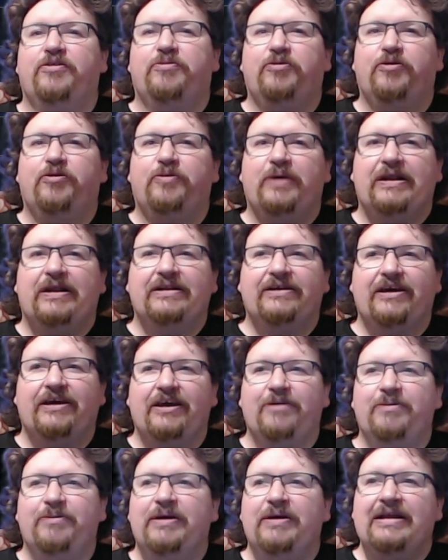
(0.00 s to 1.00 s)
run a mobile
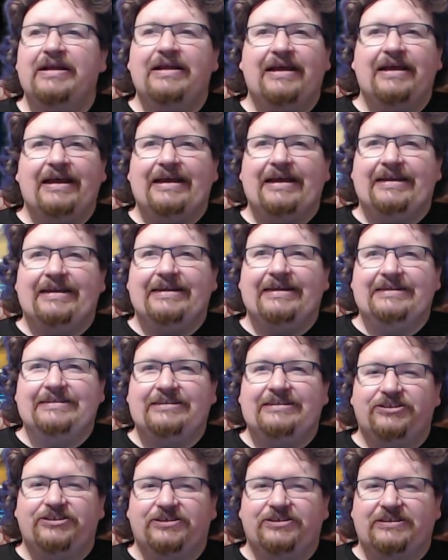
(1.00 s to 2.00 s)
game. It
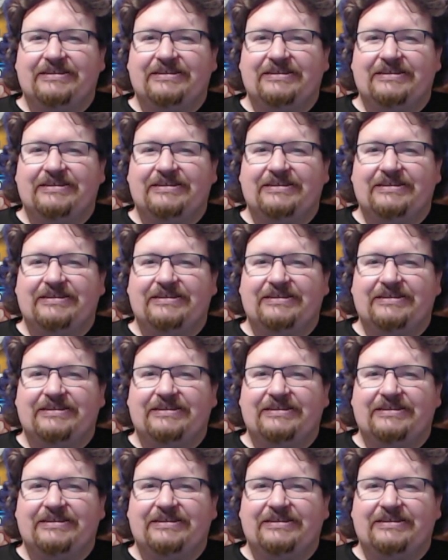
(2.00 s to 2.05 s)
is